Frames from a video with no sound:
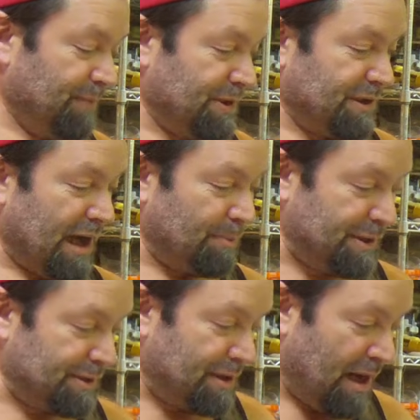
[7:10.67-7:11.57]
this top
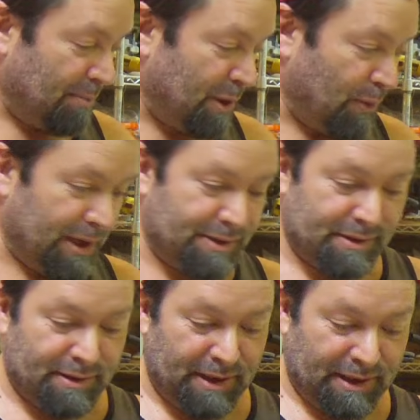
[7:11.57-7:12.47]
needs to not be wasted,
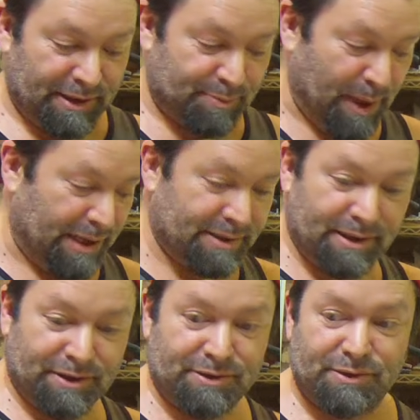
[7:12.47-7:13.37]
and this base
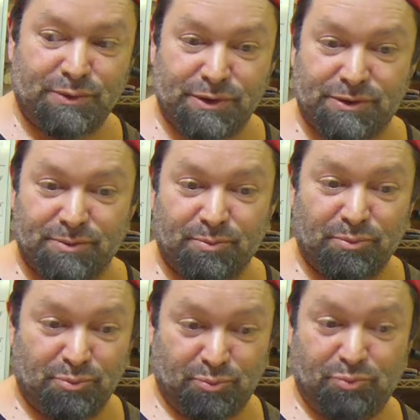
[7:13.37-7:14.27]
needs to just
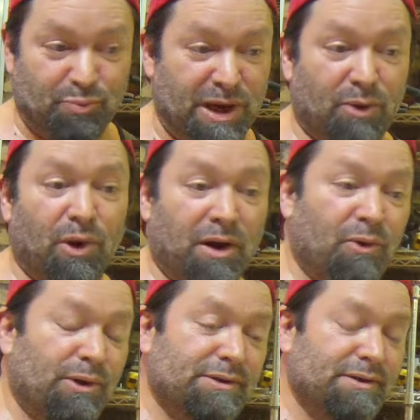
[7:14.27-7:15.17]
be a
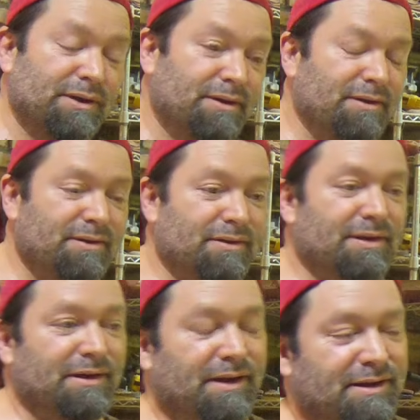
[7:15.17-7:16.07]
workhorse that
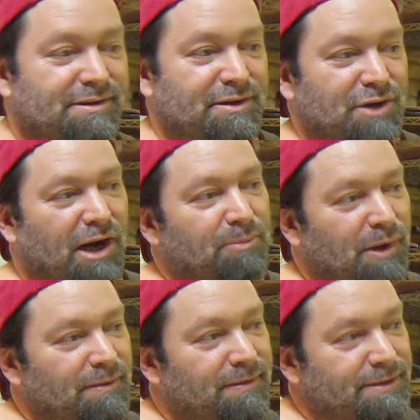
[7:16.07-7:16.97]
gets the job
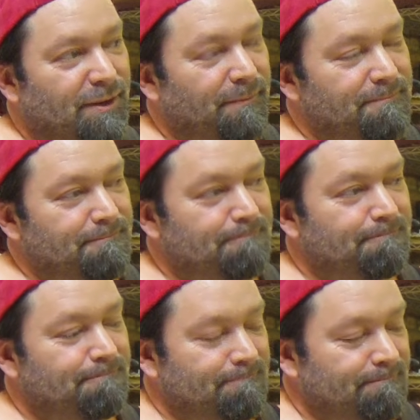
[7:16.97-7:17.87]
done. So
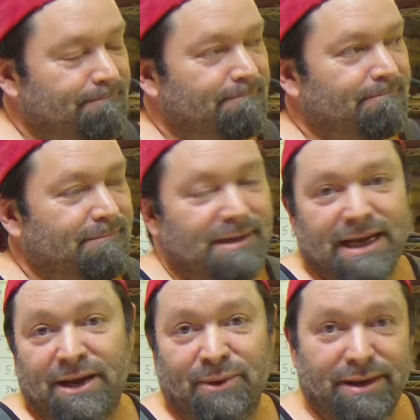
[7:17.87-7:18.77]

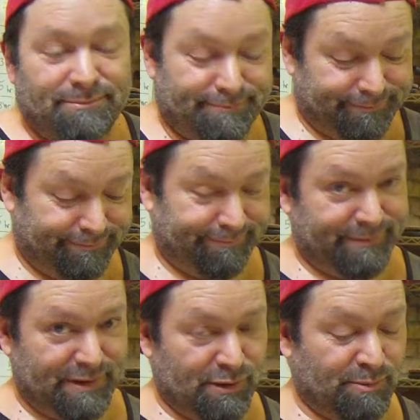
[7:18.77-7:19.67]
anyway,
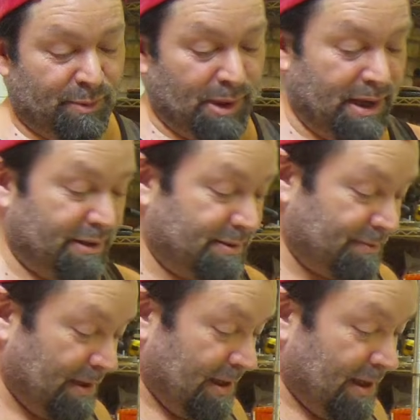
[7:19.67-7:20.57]
those are my plans.
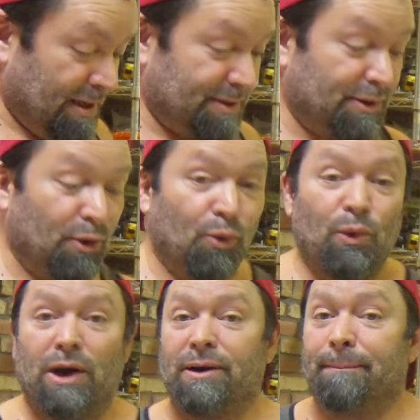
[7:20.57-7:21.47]
So
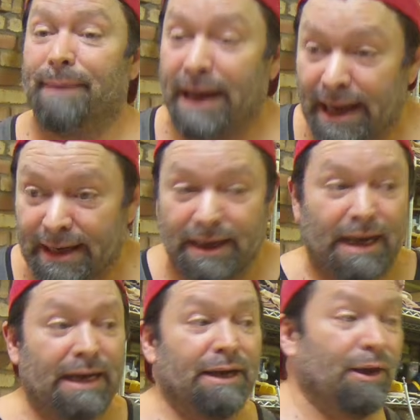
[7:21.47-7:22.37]
welcome back.
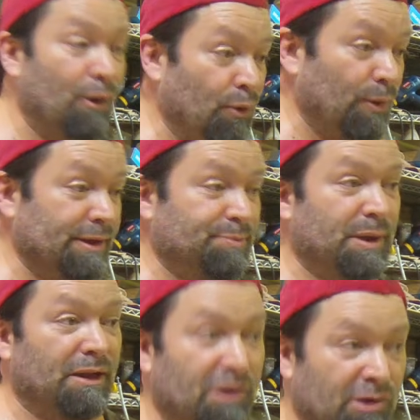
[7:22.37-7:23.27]
I know it's been
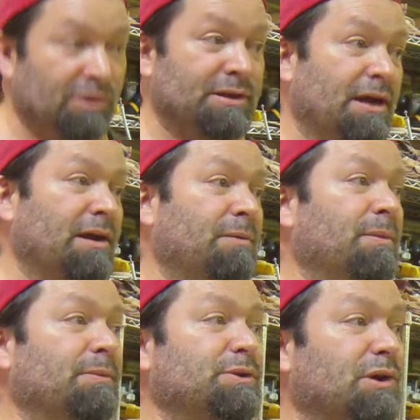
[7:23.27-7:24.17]
a long time.
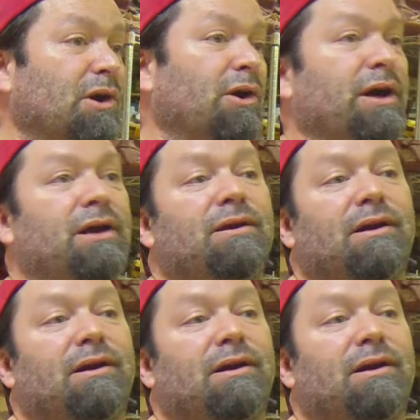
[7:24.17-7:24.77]
Sorry,